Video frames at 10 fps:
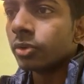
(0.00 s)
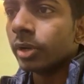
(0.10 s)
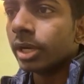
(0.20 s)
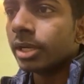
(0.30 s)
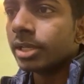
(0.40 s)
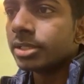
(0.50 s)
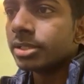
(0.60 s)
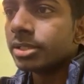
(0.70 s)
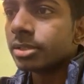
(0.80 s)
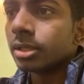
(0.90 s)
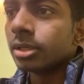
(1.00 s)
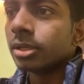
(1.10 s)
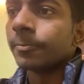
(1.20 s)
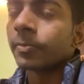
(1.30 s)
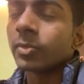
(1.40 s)
So it is
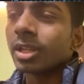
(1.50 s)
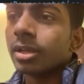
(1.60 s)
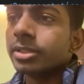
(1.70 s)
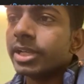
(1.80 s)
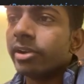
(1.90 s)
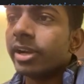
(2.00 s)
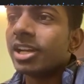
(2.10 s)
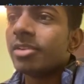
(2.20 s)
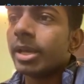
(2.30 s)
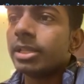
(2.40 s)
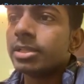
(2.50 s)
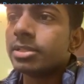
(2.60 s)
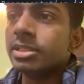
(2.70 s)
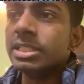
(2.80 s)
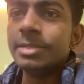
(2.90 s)
generated by
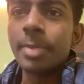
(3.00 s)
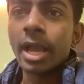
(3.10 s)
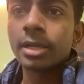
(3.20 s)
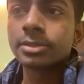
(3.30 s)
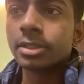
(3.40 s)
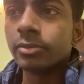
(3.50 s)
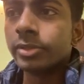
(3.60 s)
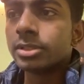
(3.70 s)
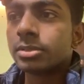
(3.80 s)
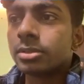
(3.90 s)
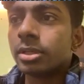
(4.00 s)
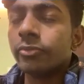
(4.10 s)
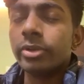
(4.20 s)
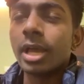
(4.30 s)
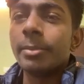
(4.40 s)
this gpack service,
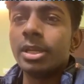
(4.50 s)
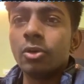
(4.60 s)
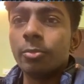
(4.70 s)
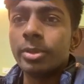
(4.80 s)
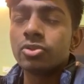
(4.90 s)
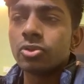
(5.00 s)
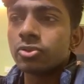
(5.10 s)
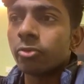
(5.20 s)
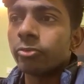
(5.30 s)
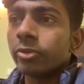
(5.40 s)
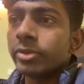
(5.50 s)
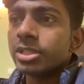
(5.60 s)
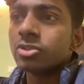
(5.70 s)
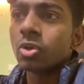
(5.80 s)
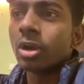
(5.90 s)
I mean open source software
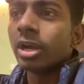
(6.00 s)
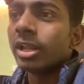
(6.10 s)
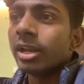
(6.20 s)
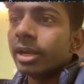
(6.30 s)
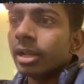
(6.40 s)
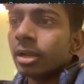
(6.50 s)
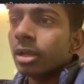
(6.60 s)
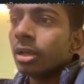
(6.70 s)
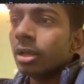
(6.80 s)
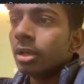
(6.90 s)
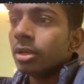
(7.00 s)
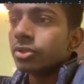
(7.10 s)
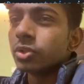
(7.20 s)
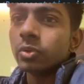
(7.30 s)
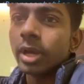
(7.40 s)
which is already written.
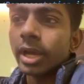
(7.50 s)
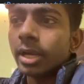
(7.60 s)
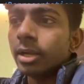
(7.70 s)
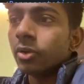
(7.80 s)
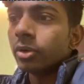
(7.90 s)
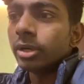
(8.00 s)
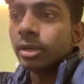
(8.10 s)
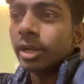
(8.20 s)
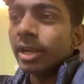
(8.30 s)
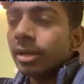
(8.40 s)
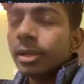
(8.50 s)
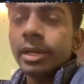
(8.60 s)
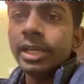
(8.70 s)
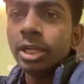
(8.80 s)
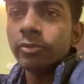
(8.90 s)
So I didn't
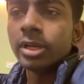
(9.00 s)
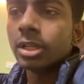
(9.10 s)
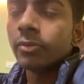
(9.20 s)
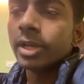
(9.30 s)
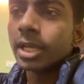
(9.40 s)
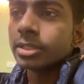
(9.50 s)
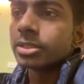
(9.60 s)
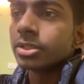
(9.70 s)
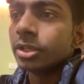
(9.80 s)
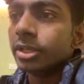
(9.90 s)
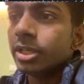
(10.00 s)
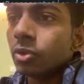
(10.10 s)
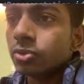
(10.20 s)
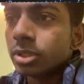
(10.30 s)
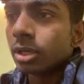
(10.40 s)
reinvent the wheel, I just
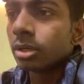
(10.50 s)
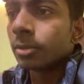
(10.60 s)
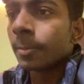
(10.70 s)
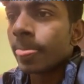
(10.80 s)
reused it.